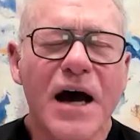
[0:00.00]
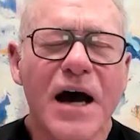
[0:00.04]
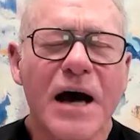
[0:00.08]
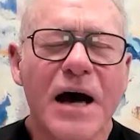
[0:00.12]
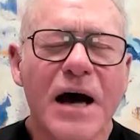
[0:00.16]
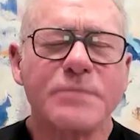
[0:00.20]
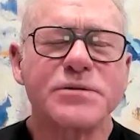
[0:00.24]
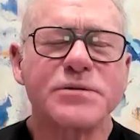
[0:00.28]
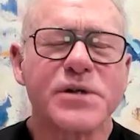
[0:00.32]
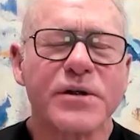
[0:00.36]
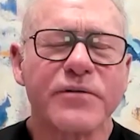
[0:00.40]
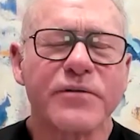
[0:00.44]

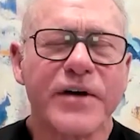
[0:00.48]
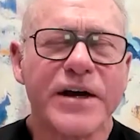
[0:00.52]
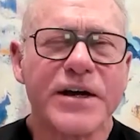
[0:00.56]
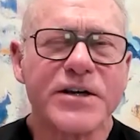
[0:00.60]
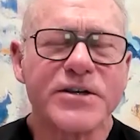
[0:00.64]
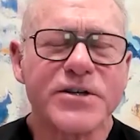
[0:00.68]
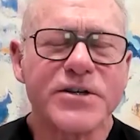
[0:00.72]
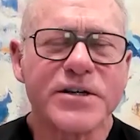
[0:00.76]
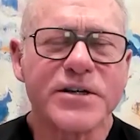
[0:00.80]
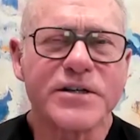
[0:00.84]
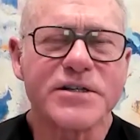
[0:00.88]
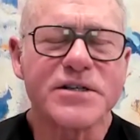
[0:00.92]

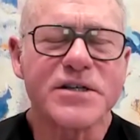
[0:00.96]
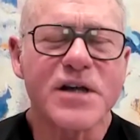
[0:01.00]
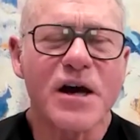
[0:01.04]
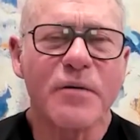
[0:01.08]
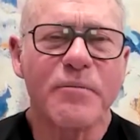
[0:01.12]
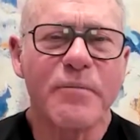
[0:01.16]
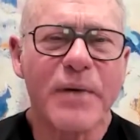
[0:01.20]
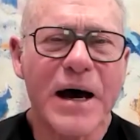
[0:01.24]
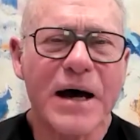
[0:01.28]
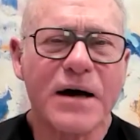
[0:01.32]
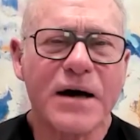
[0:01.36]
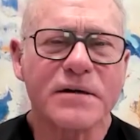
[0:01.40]
observations
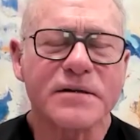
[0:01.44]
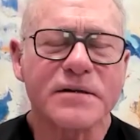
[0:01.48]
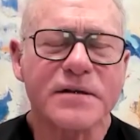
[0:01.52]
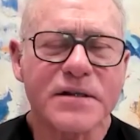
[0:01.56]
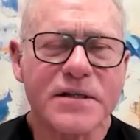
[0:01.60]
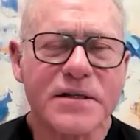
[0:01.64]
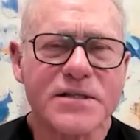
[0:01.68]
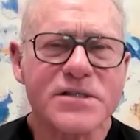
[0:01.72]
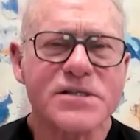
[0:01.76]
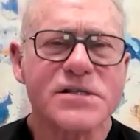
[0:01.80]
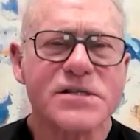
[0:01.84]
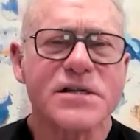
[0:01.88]
about
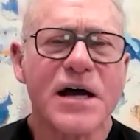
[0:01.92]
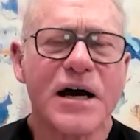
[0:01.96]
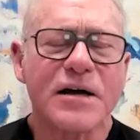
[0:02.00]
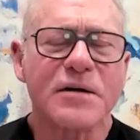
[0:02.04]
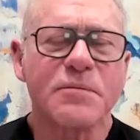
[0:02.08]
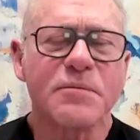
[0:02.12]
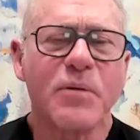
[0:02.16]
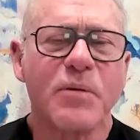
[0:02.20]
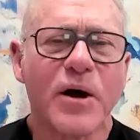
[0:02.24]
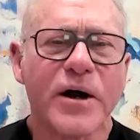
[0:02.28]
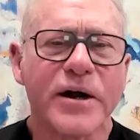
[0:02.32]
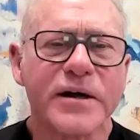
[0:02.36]
the
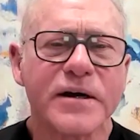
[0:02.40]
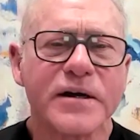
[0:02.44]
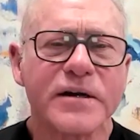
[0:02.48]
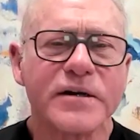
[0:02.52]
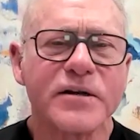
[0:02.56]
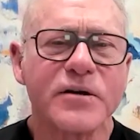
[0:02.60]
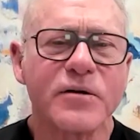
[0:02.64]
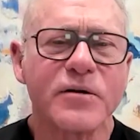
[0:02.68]
stock market?